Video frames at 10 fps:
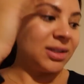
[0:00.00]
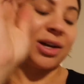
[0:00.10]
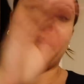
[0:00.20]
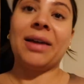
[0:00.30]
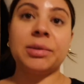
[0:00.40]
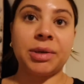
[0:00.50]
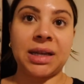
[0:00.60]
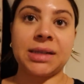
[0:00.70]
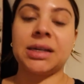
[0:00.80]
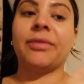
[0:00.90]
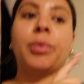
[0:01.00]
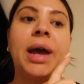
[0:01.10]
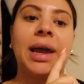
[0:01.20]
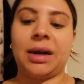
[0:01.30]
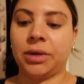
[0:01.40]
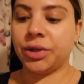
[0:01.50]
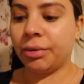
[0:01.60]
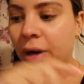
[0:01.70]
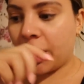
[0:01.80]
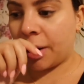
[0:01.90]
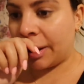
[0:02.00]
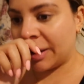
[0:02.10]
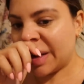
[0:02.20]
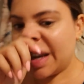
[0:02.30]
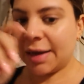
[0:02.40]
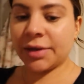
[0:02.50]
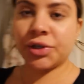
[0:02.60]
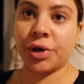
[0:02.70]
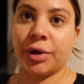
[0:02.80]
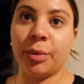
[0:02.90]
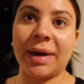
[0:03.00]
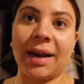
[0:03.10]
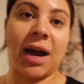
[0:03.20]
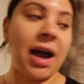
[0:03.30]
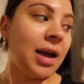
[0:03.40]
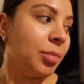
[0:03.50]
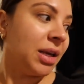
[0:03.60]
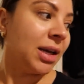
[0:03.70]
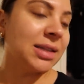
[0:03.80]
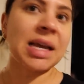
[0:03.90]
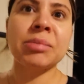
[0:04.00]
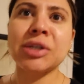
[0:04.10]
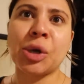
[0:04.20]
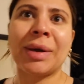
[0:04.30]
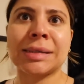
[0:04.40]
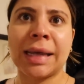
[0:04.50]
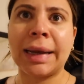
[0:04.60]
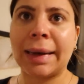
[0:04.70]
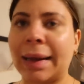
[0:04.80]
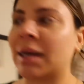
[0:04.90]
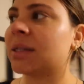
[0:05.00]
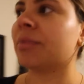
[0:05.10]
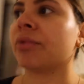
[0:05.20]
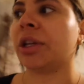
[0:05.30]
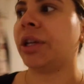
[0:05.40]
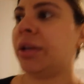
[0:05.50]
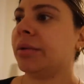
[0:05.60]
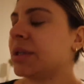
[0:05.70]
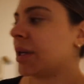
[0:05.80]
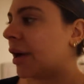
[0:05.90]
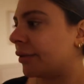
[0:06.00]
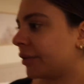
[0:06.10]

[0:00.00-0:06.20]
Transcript: So I have to put that stuff away, and I'll do a haul and show you what I got because I'm so excited. I got some really cute stuff.